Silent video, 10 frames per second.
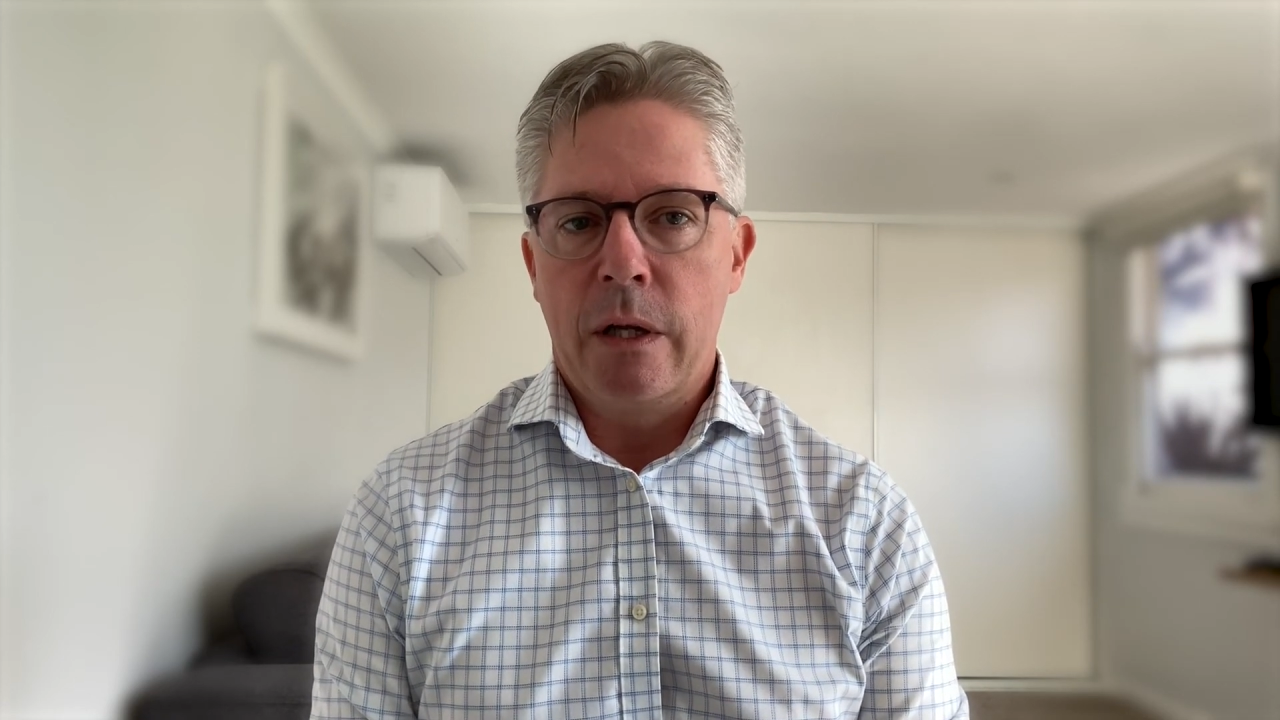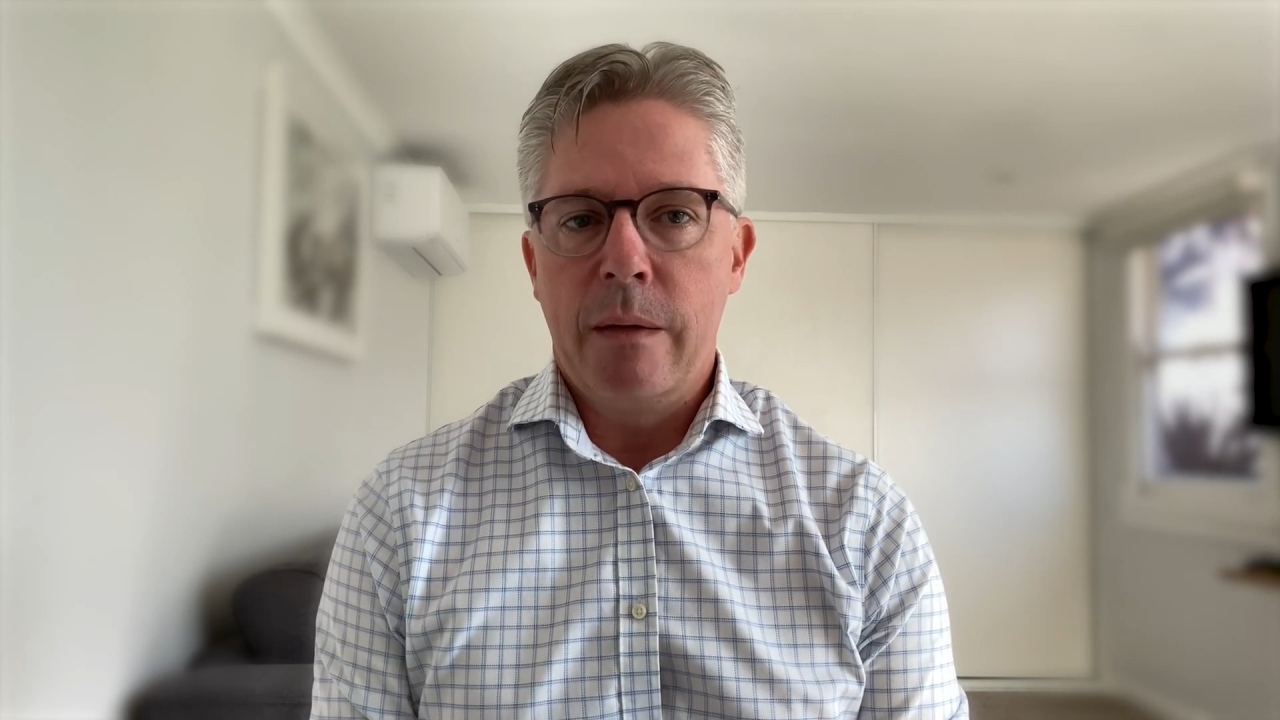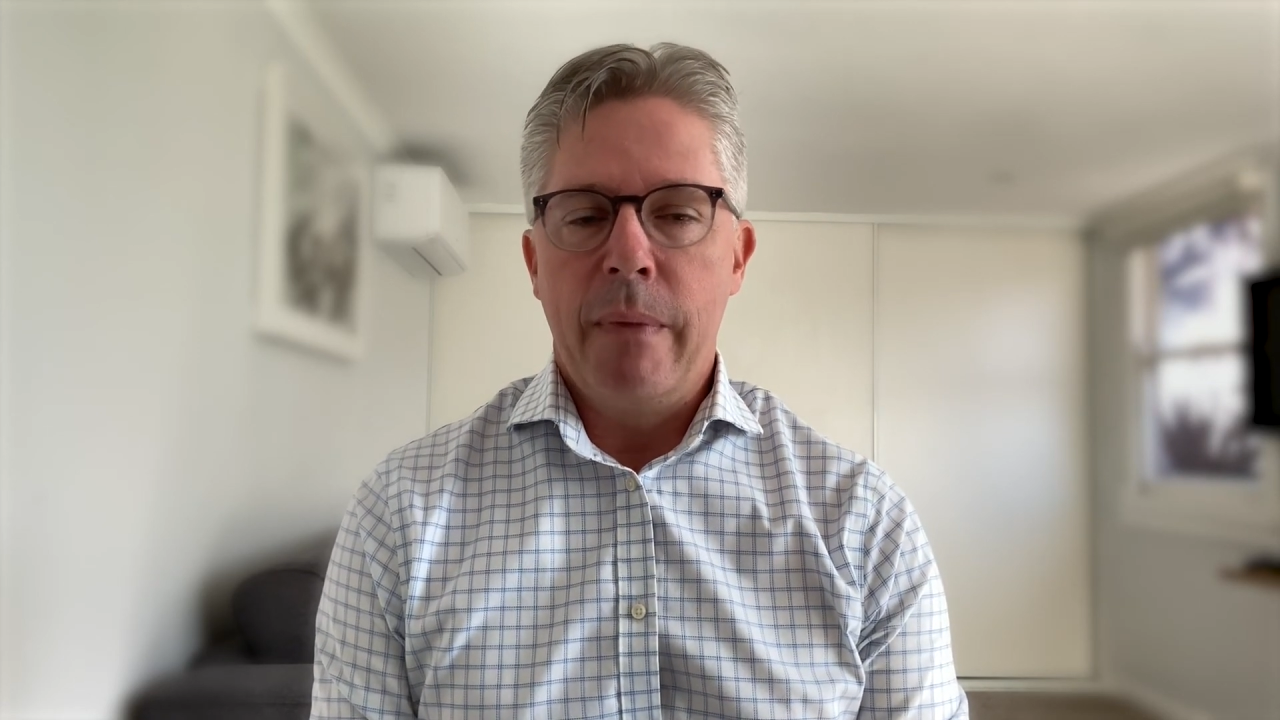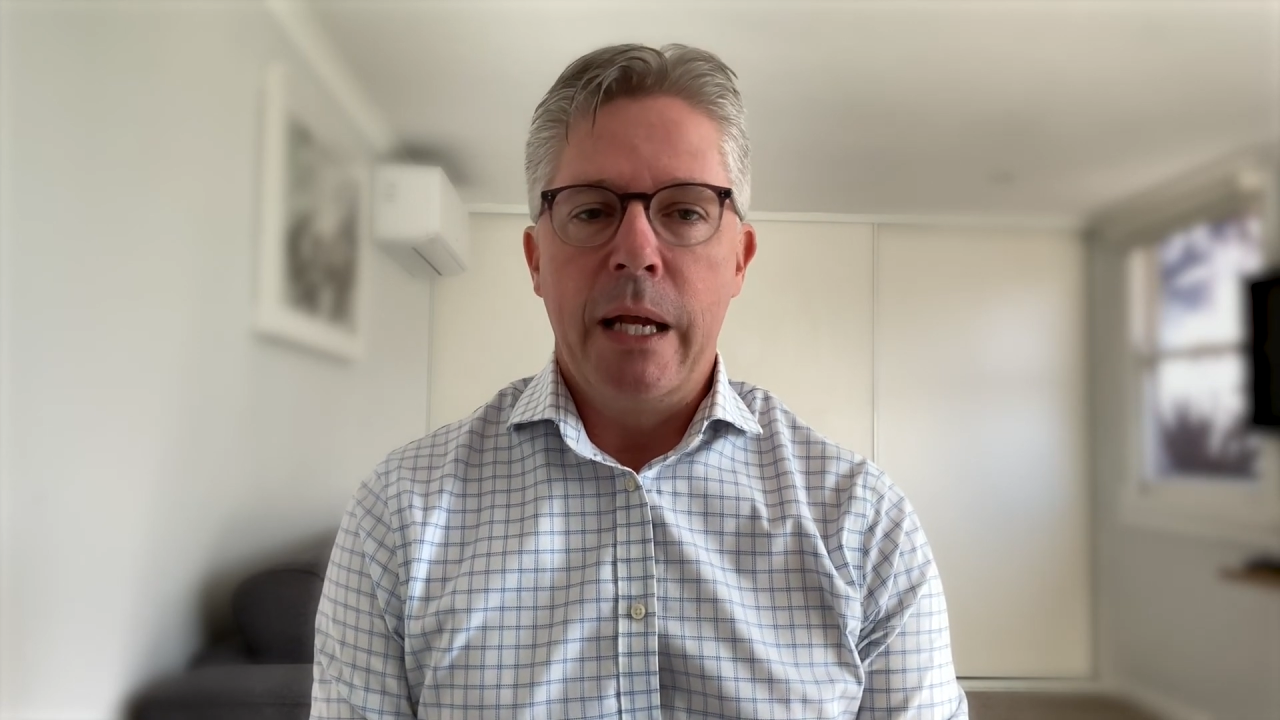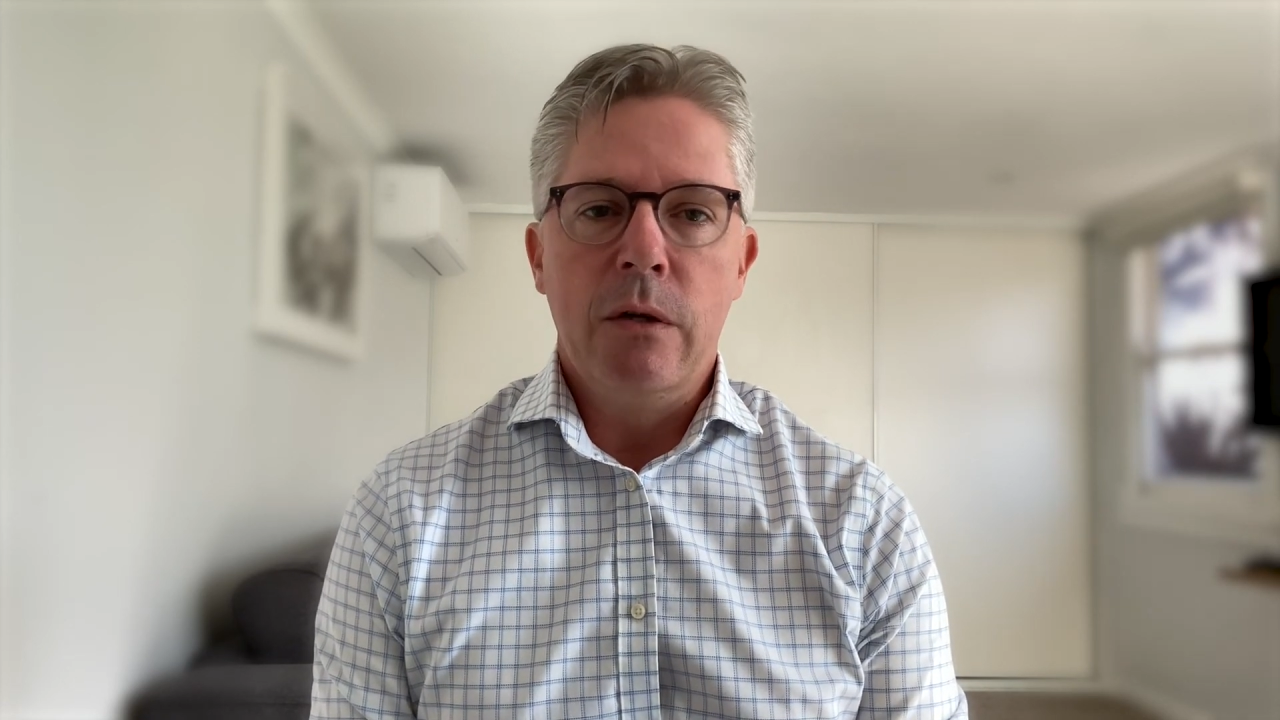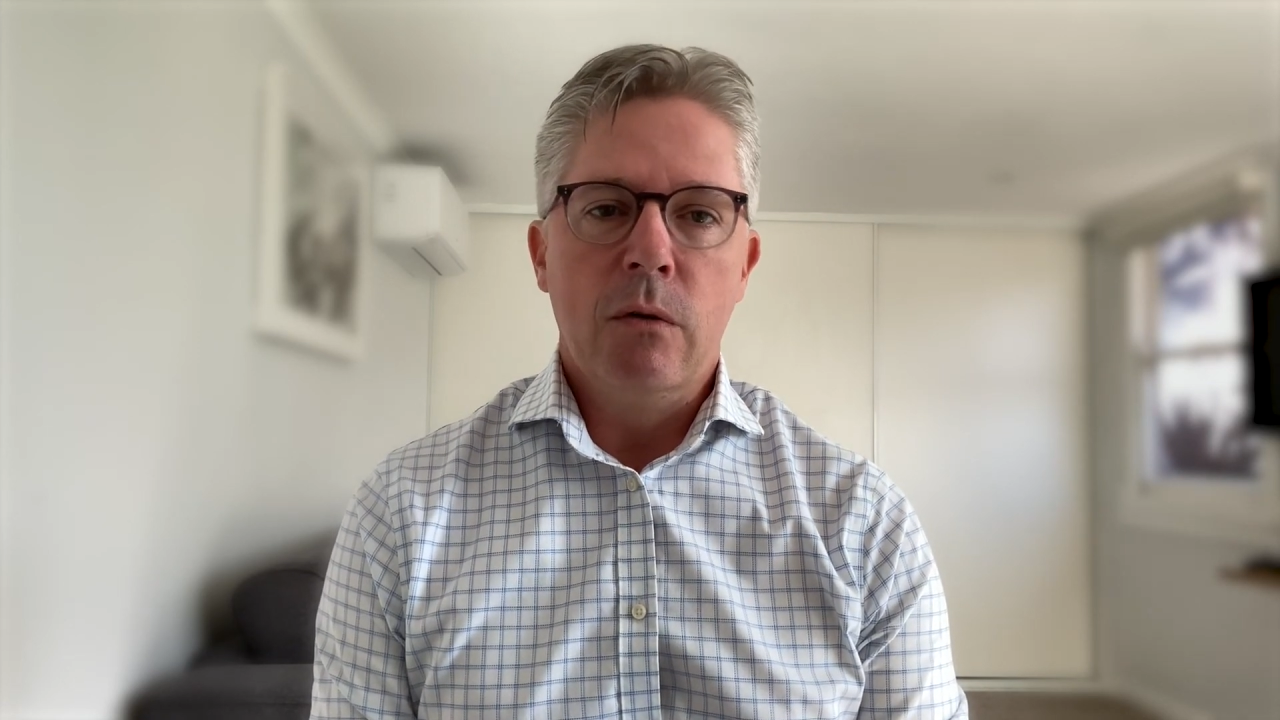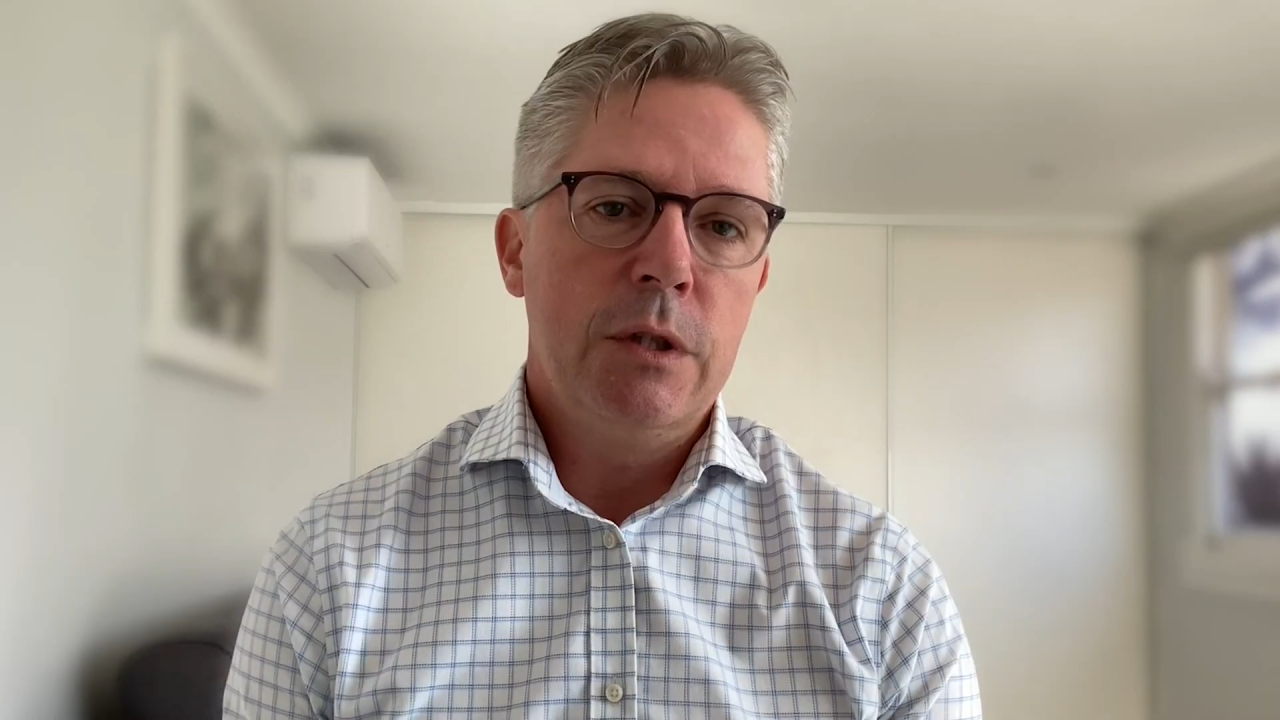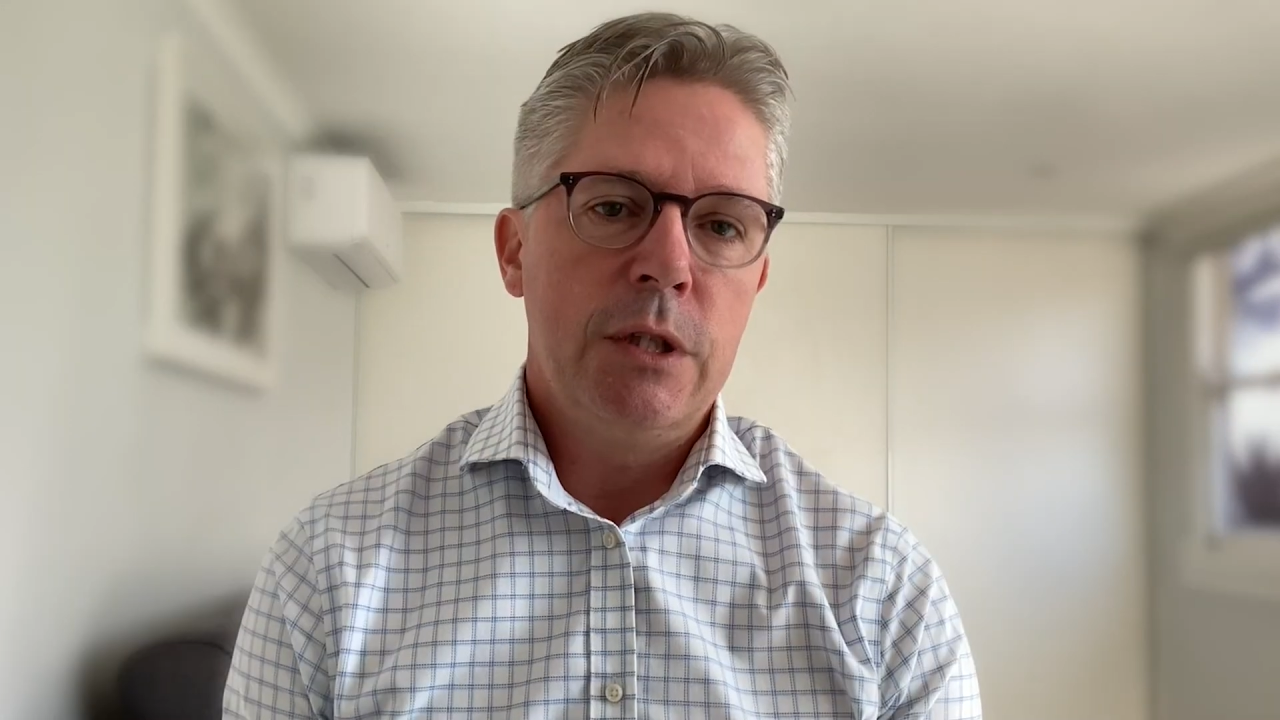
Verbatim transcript: of the manual